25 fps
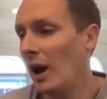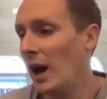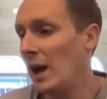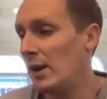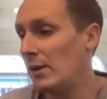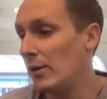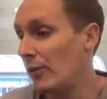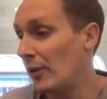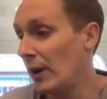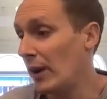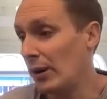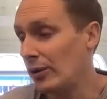
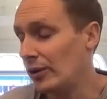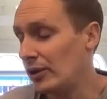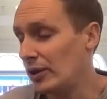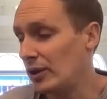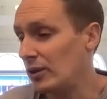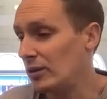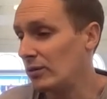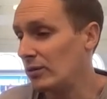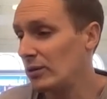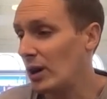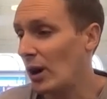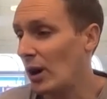either
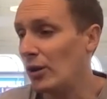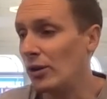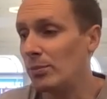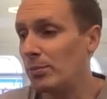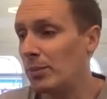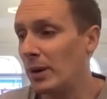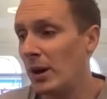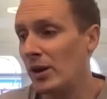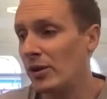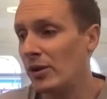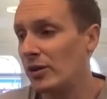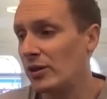fountain goes
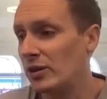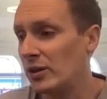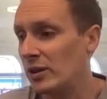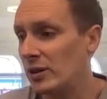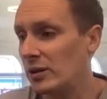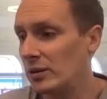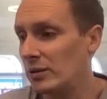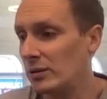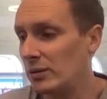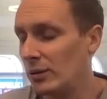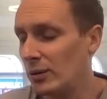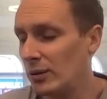bust
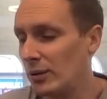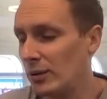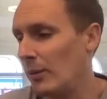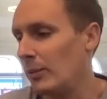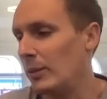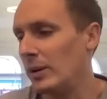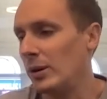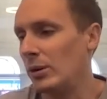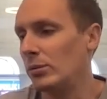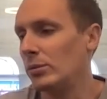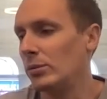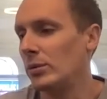and and
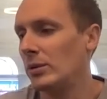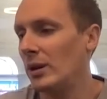we